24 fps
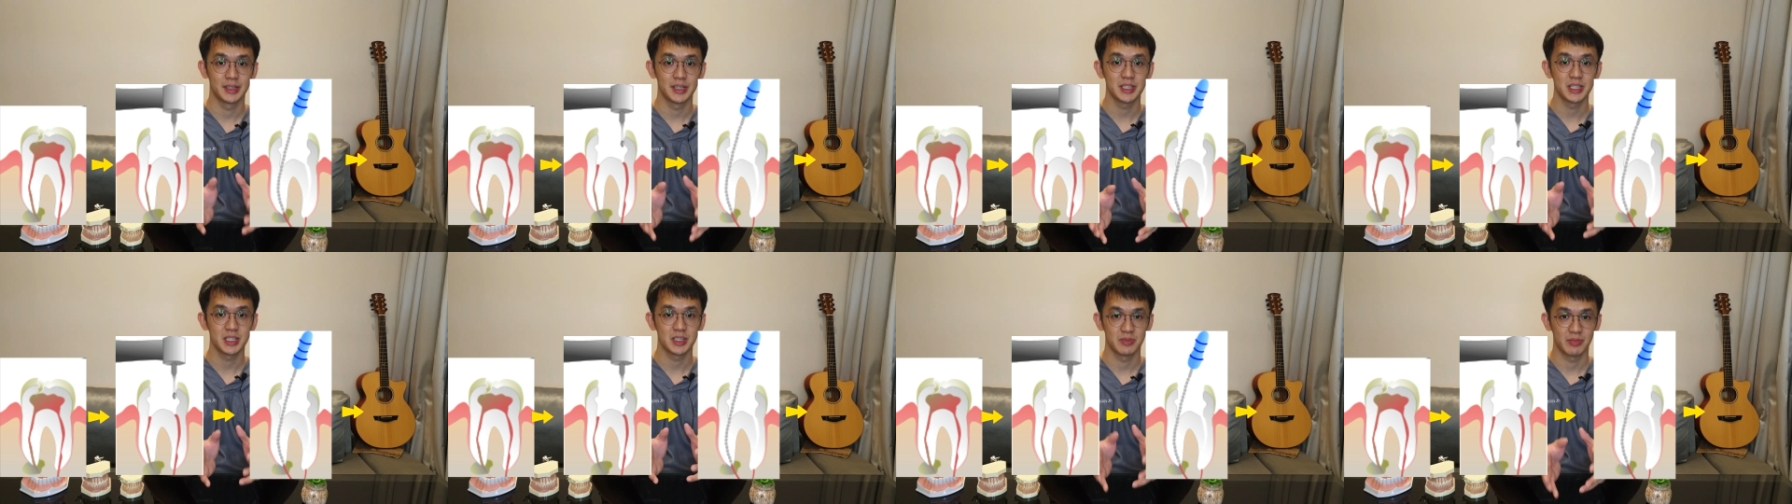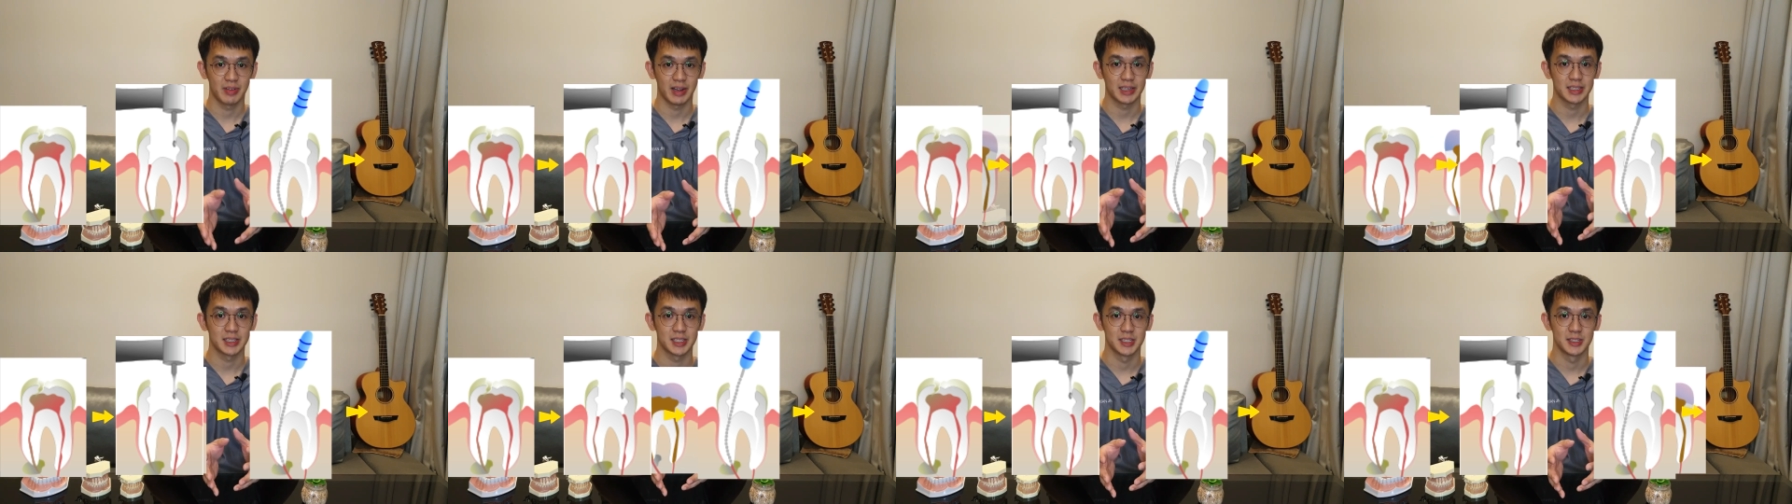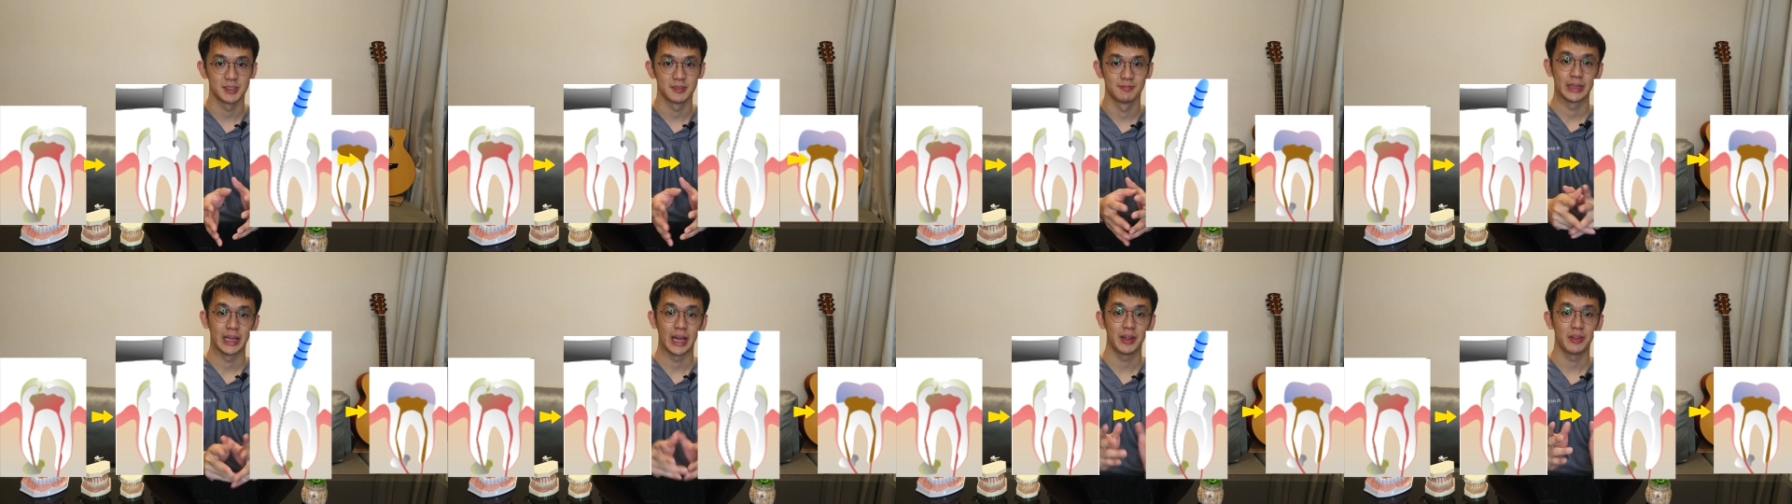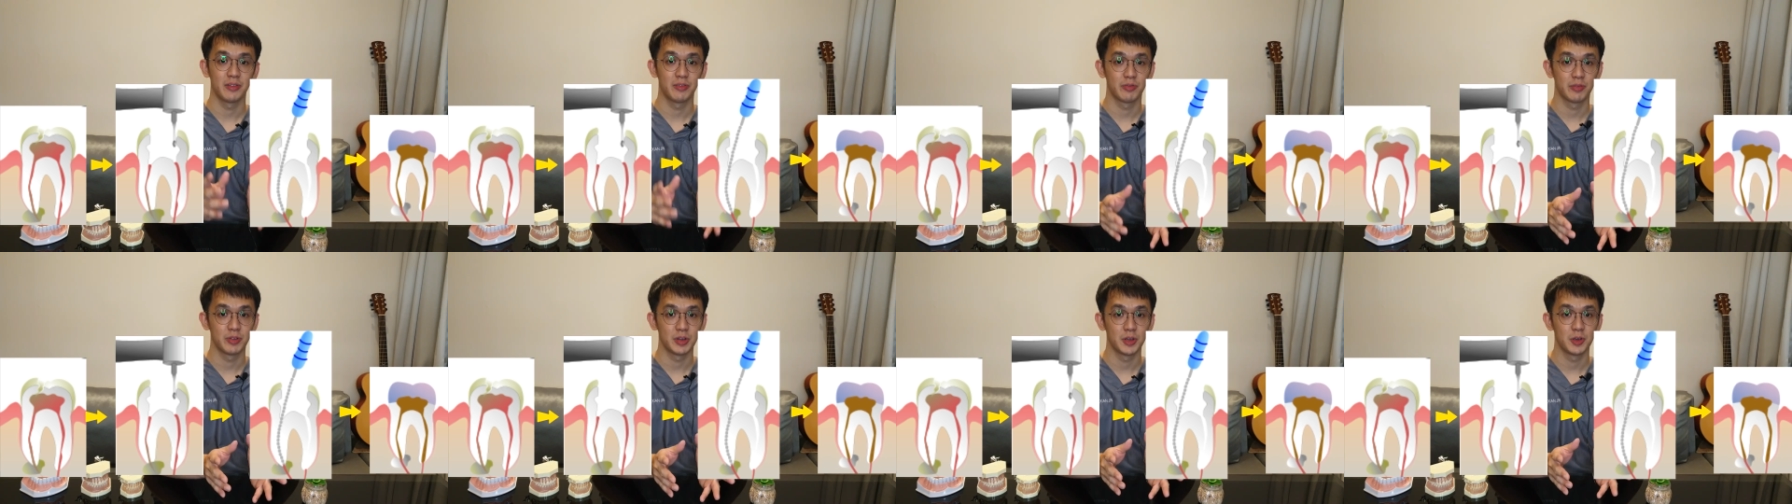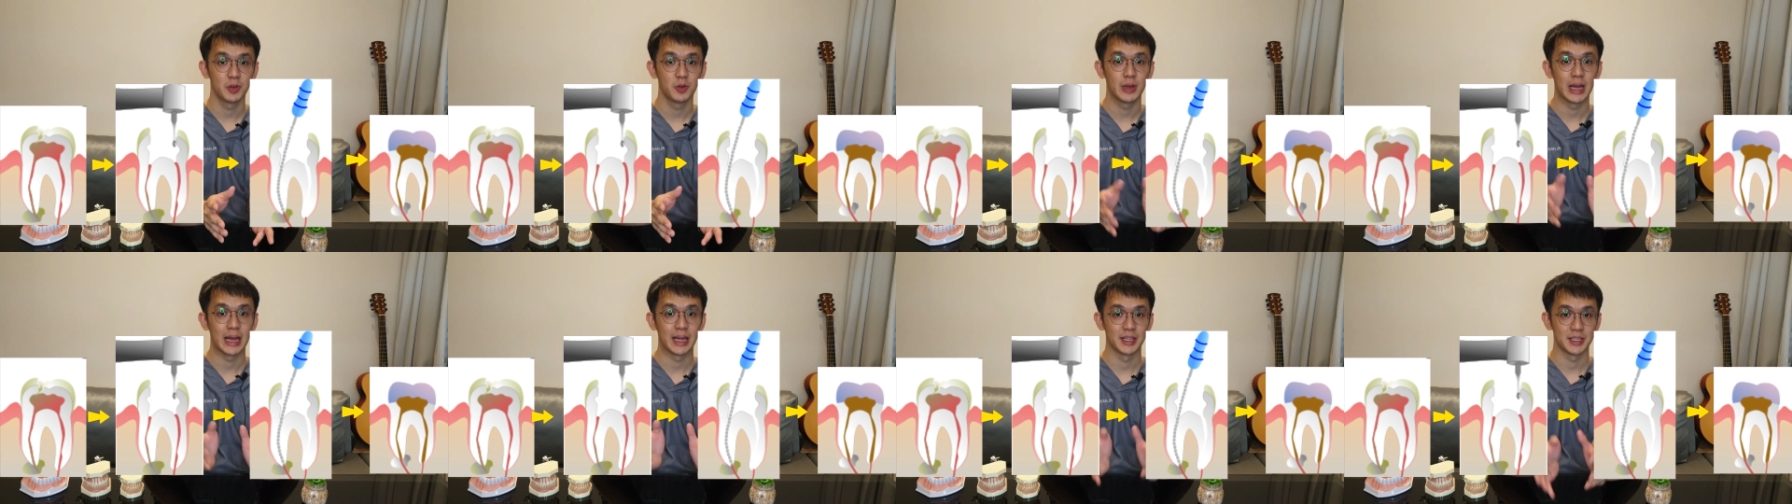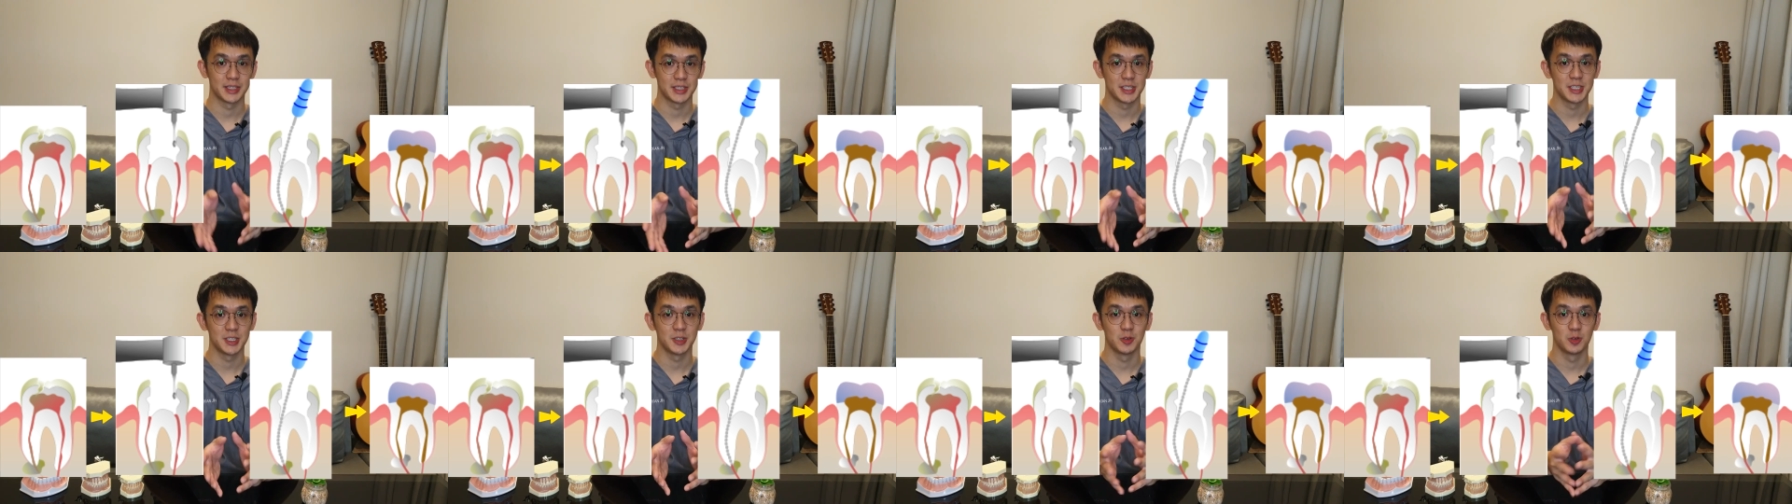disinfected, then filled and
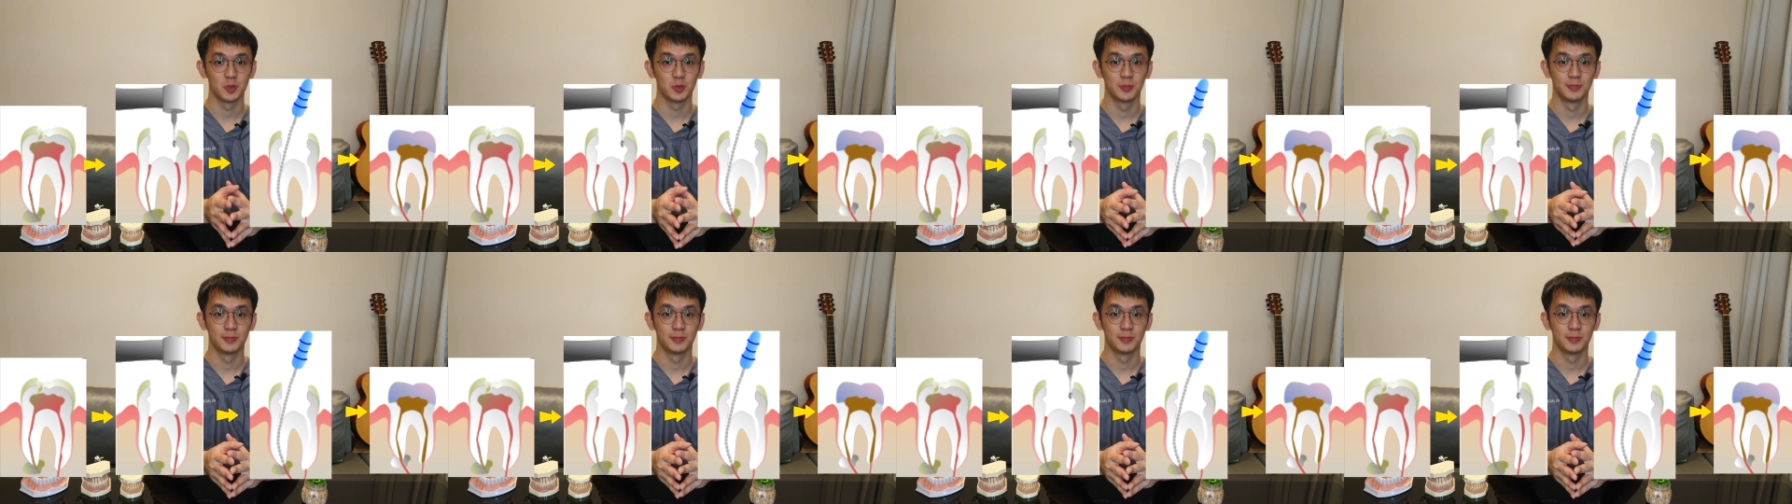sealed.